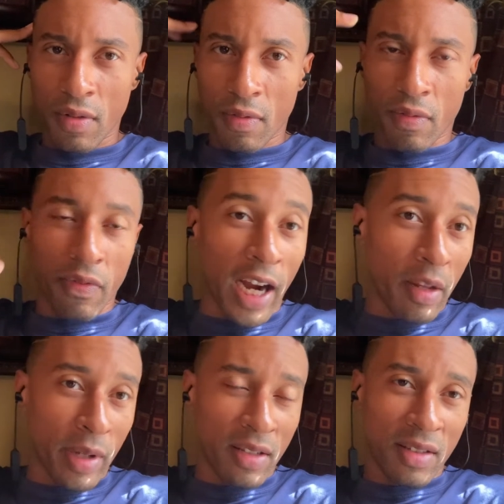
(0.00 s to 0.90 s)

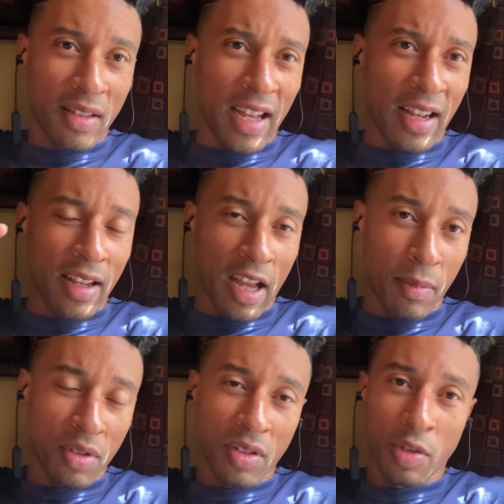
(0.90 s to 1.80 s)
vitamins that
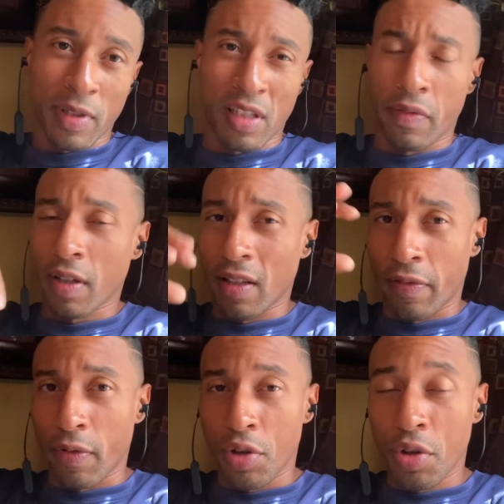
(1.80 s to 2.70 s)
helps specifically
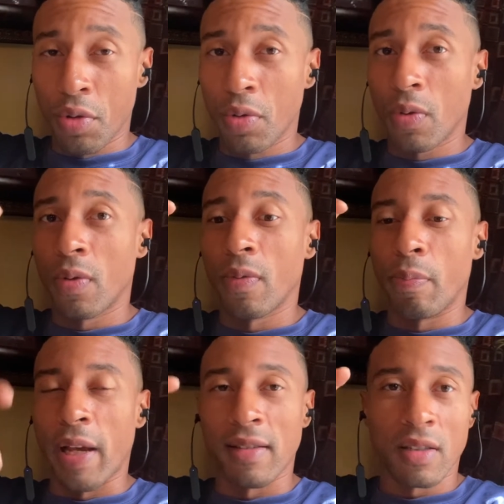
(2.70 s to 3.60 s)
for you
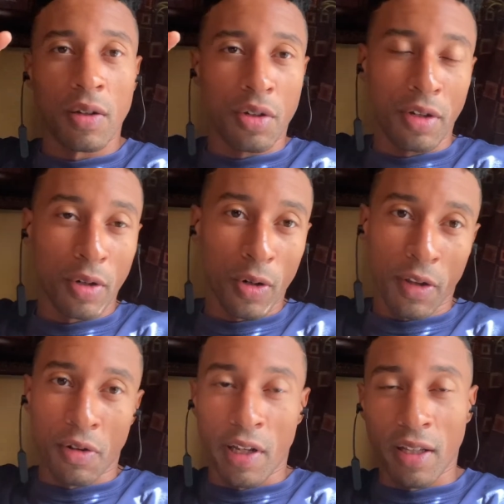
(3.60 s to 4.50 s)
based on your
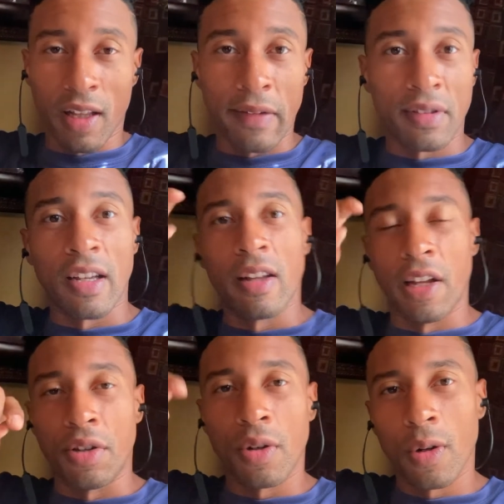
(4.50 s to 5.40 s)
unique lifestyle
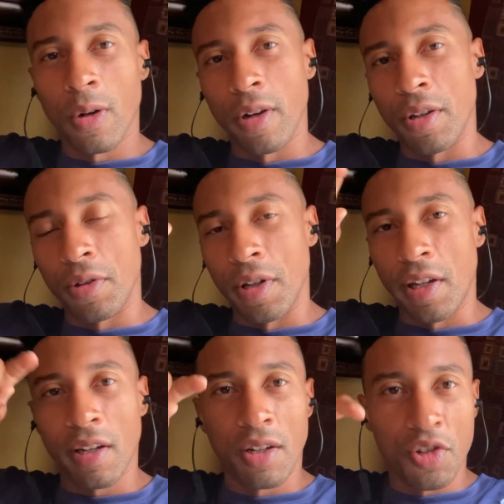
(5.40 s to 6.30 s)
and your
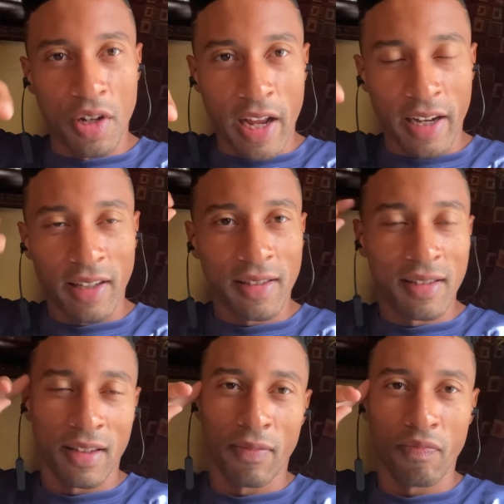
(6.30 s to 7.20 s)
unique
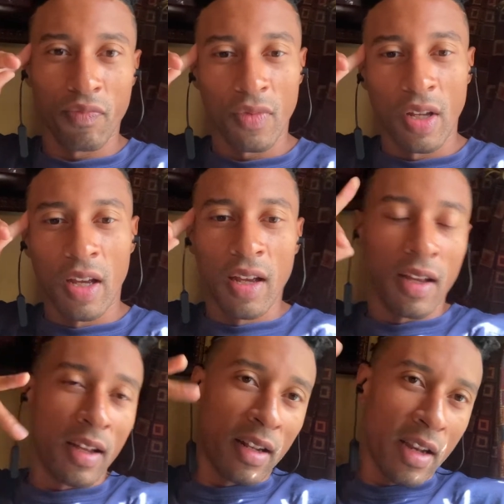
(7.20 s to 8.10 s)
genetics.
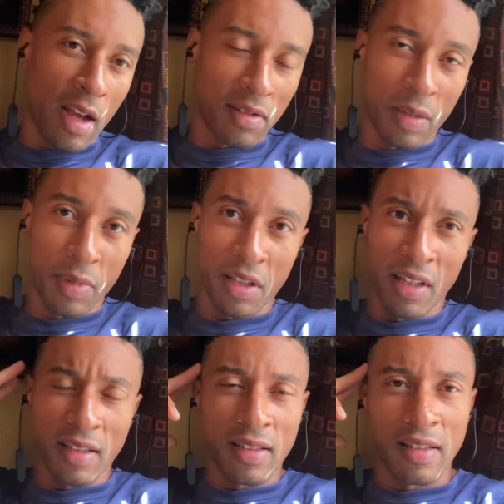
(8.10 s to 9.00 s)
Now, some of the
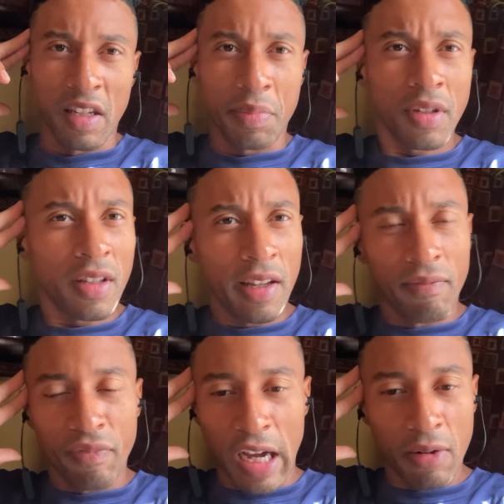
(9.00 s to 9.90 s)
things that typically
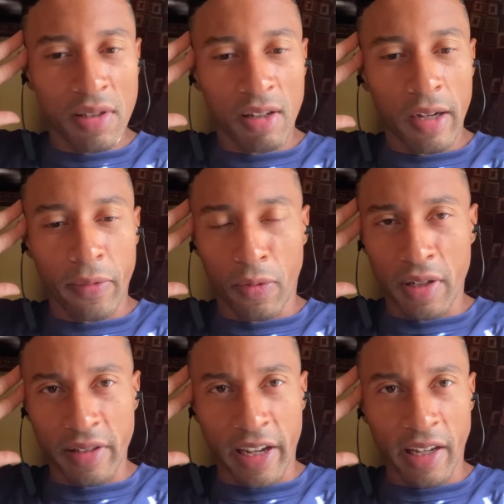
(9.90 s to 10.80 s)
I would tell everyone
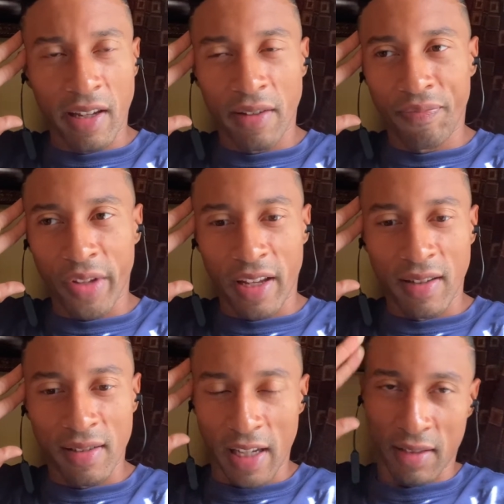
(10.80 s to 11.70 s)
to take
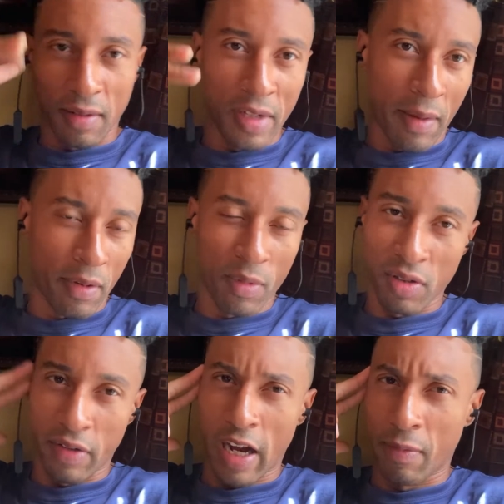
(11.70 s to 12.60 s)
is some type of
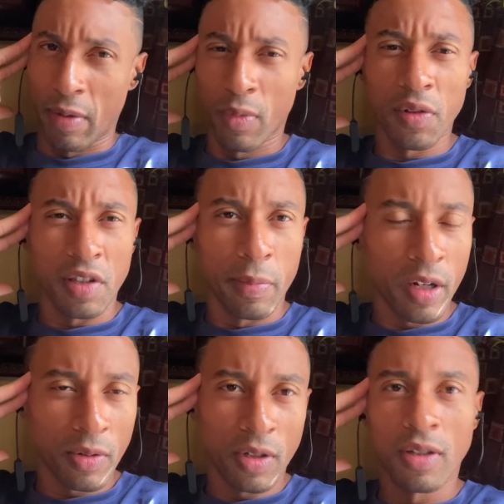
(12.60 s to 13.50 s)
multivitamin,
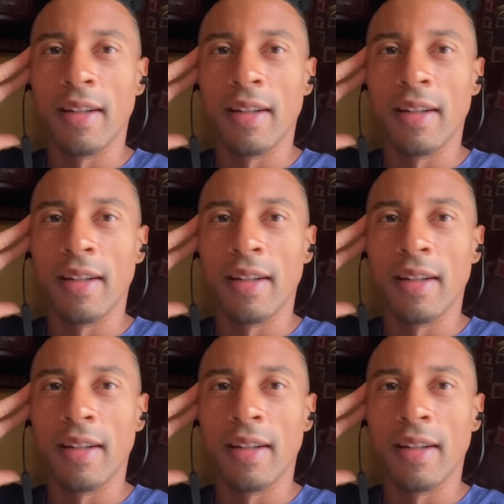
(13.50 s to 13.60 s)
multimineral,